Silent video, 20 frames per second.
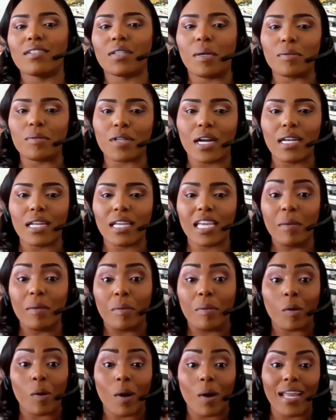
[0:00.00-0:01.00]
So I'm trying to
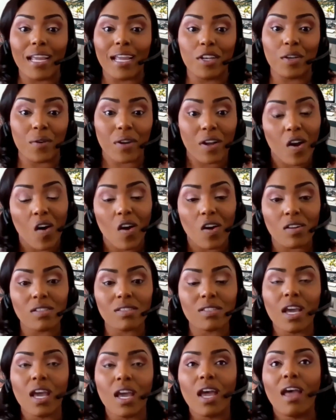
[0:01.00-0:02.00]
keep them quiet during
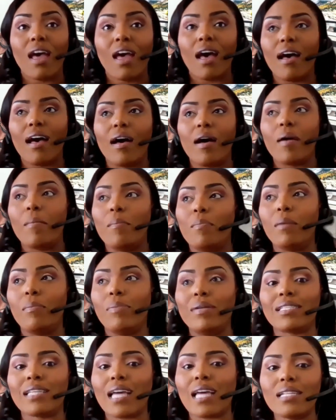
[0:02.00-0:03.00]
calls.
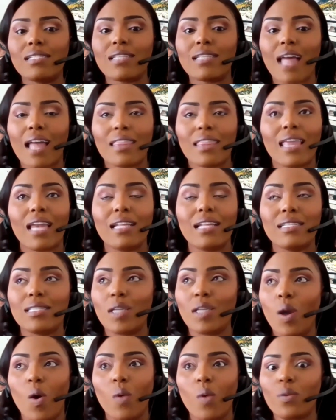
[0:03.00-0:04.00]
But besides that, that is
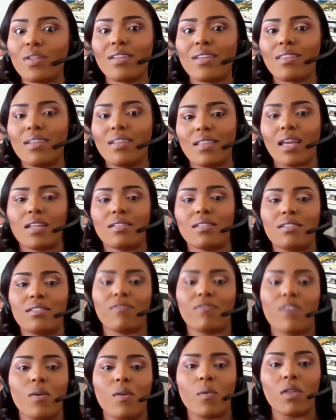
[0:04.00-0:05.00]
the only thing that is
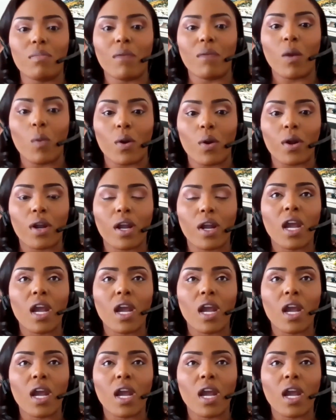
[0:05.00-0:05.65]
different with my work.